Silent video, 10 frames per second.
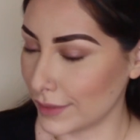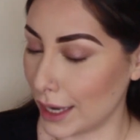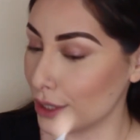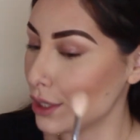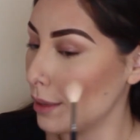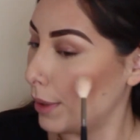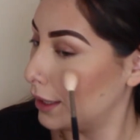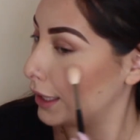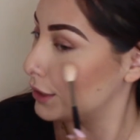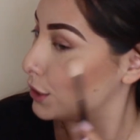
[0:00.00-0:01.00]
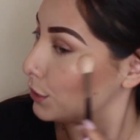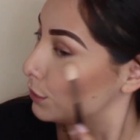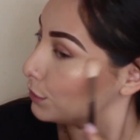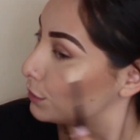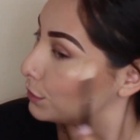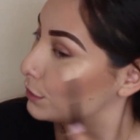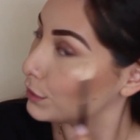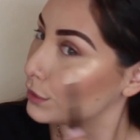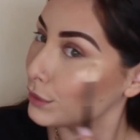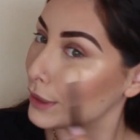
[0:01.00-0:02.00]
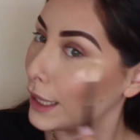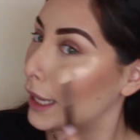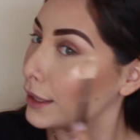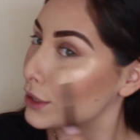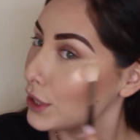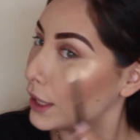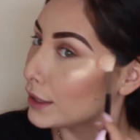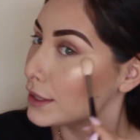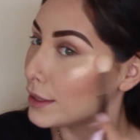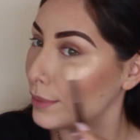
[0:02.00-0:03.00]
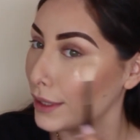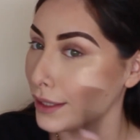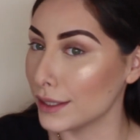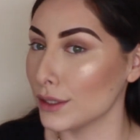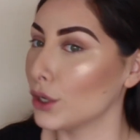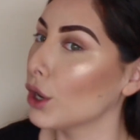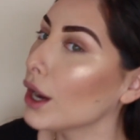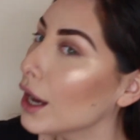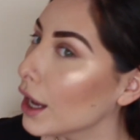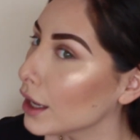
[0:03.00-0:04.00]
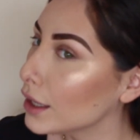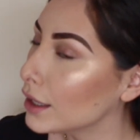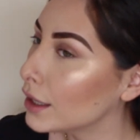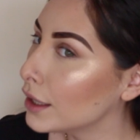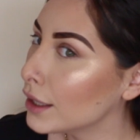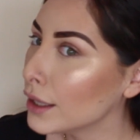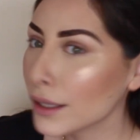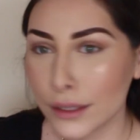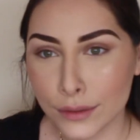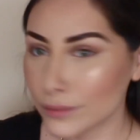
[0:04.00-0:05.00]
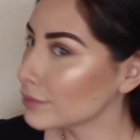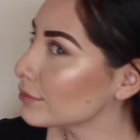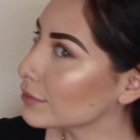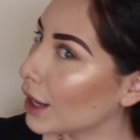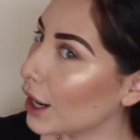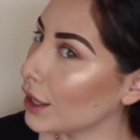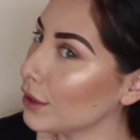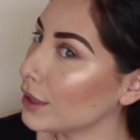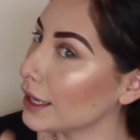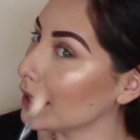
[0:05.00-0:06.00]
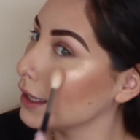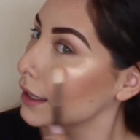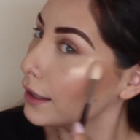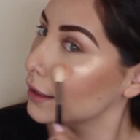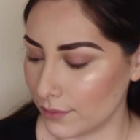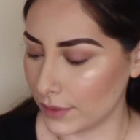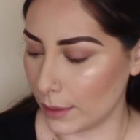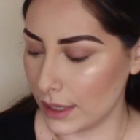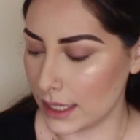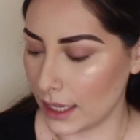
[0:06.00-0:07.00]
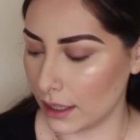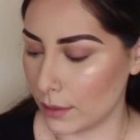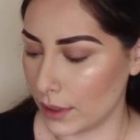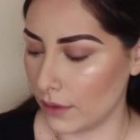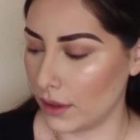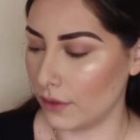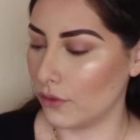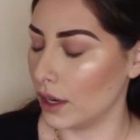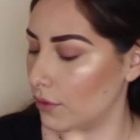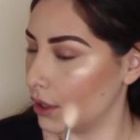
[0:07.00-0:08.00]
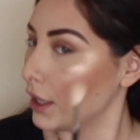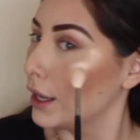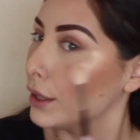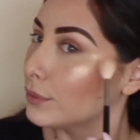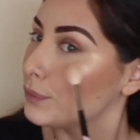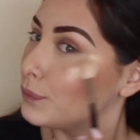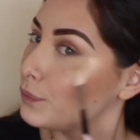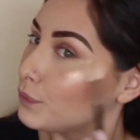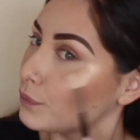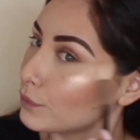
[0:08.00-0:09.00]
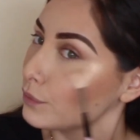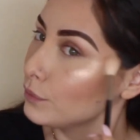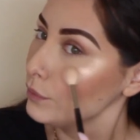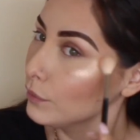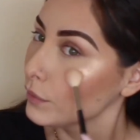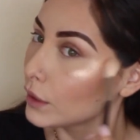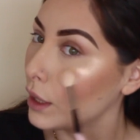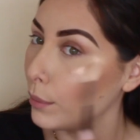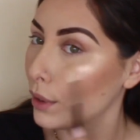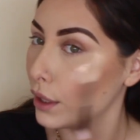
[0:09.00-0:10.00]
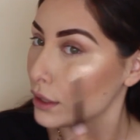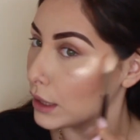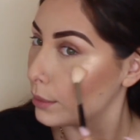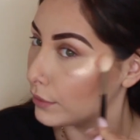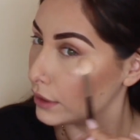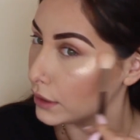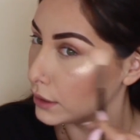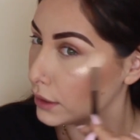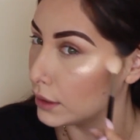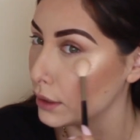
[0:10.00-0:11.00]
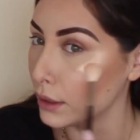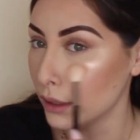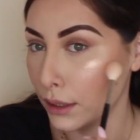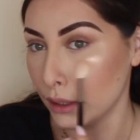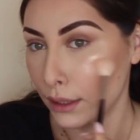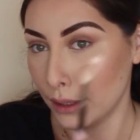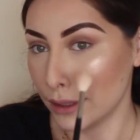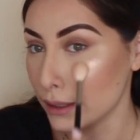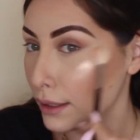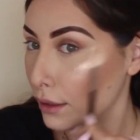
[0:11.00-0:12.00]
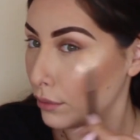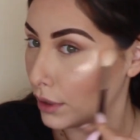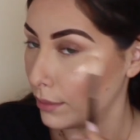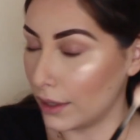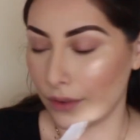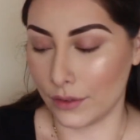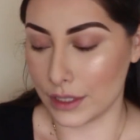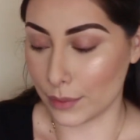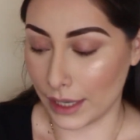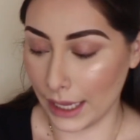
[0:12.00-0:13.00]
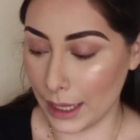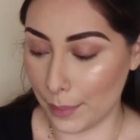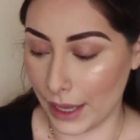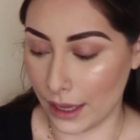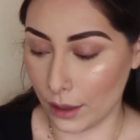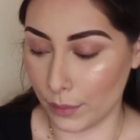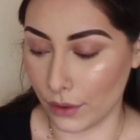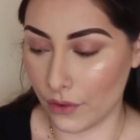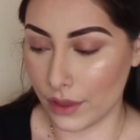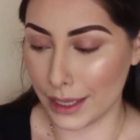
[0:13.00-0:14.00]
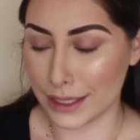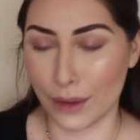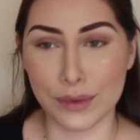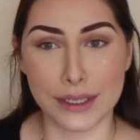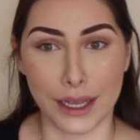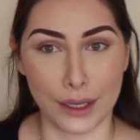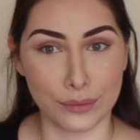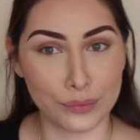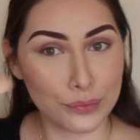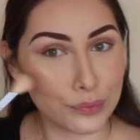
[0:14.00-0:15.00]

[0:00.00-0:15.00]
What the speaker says: I should have bought like 2 when I had the chance, because girl, are you kidding? I'm gonna take a little bit of the Forever Young and put it on top of it. It's another one of my favorites. When I hit pan on both of these, I was like,